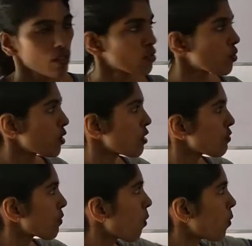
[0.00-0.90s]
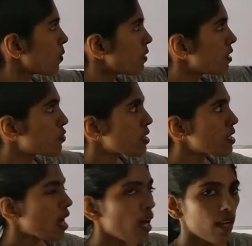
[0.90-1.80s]
So if all the
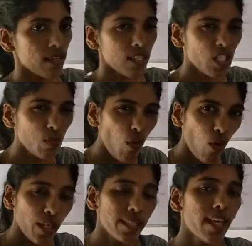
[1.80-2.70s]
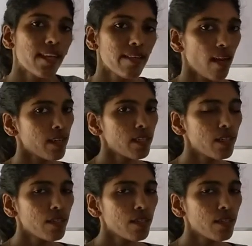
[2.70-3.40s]
3 are smaller than 90